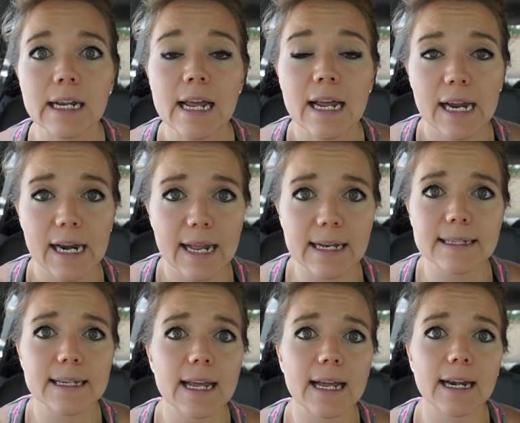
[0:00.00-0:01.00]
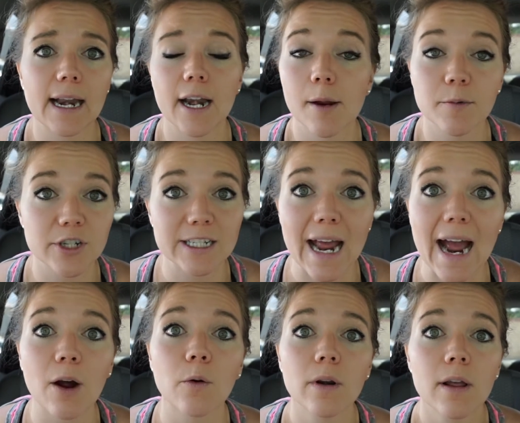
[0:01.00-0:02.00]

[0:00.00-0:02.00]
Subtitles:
it hits again and I'm just out.